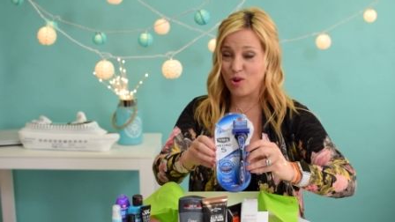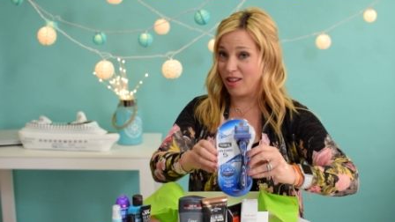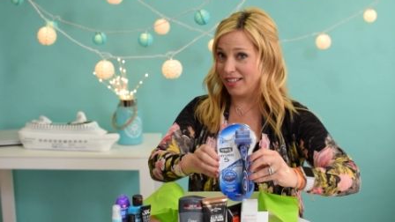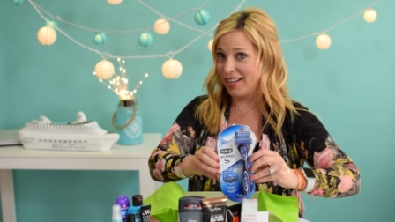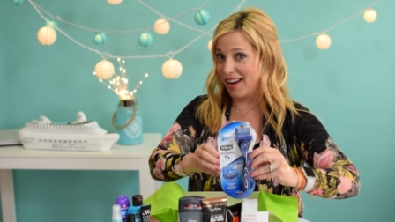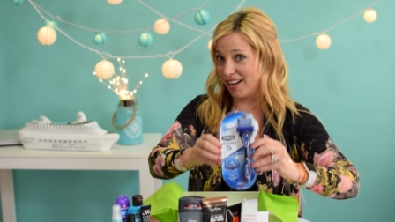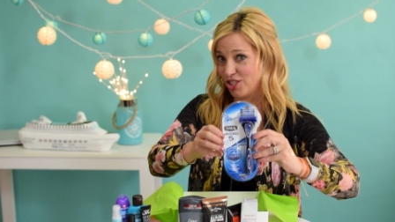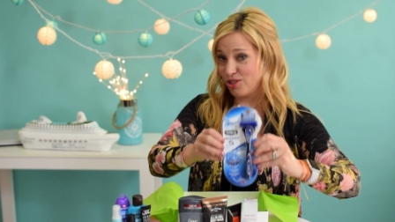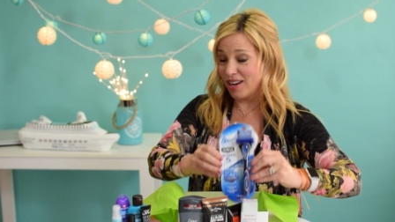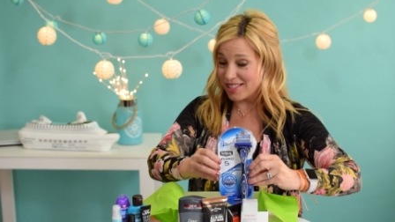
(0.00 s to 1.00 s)
quality. And
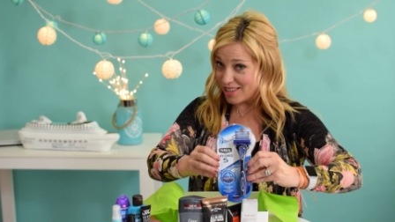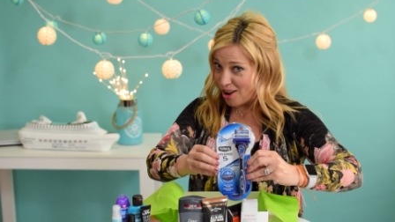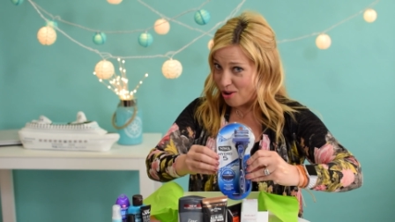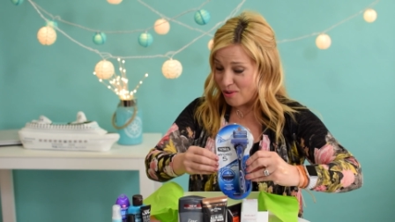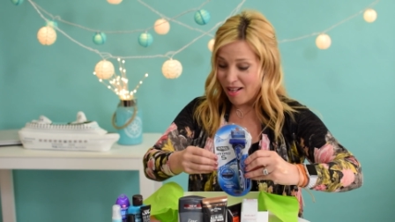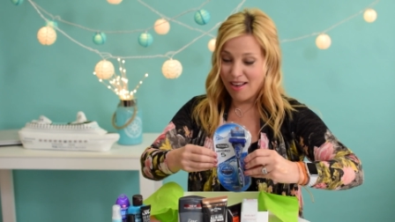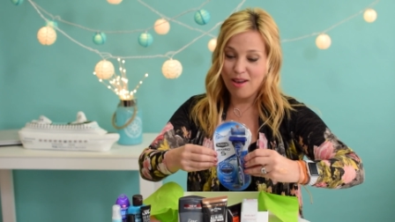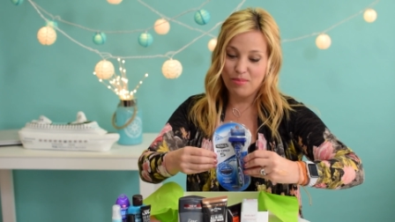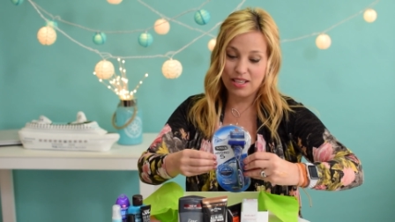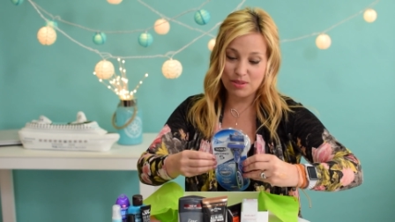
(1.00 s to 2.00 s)
as you guys know,
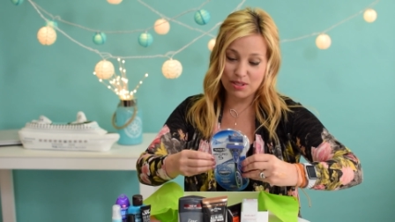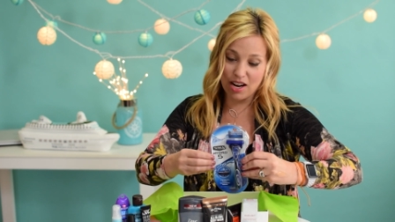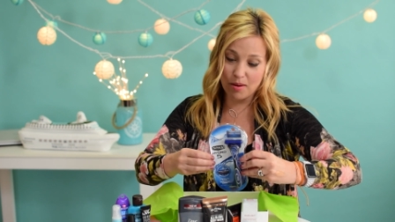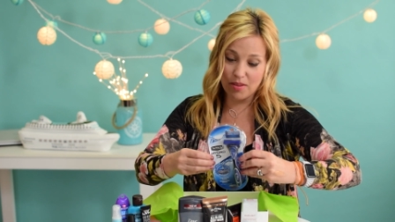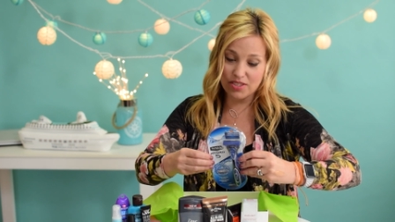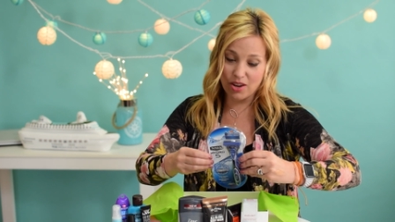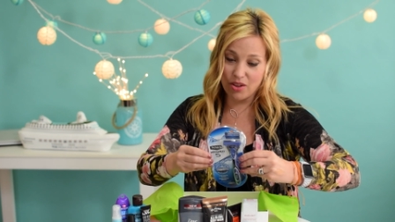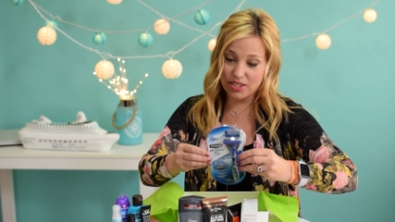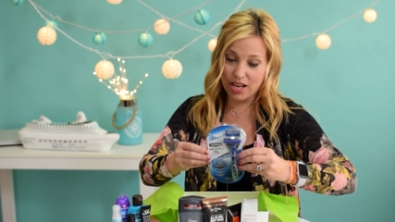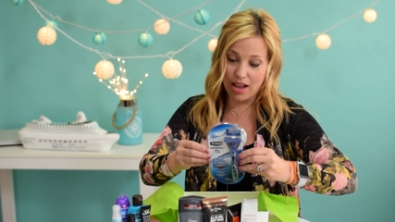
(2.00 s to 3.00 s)
because we talk about this
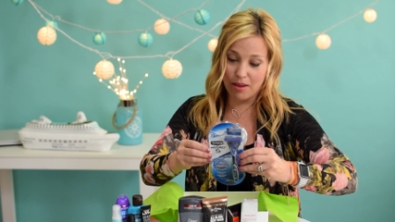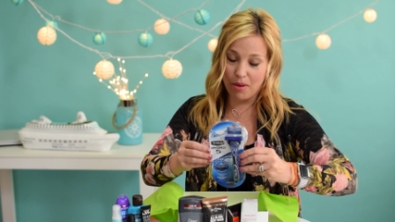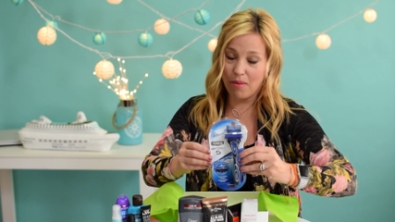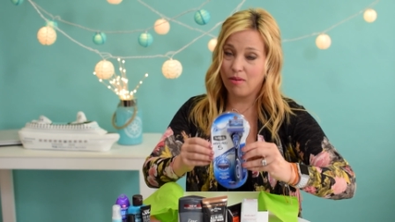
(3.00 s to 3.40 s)
all the time,